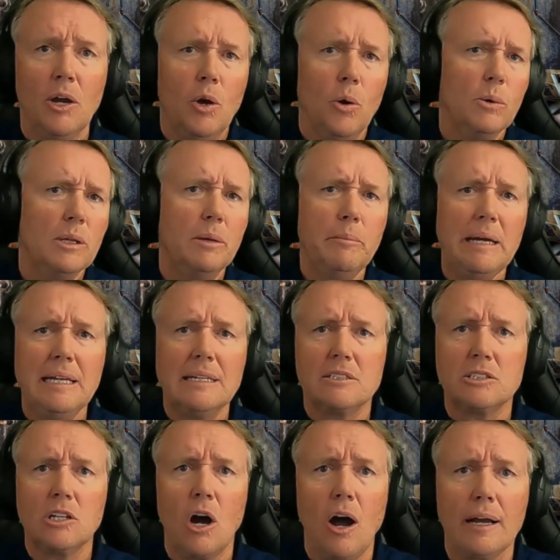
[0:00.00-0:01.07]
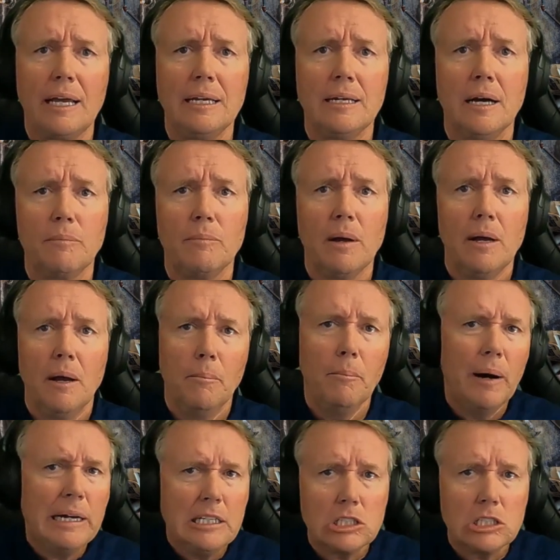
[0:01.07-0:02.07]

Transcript: when the media is talking up money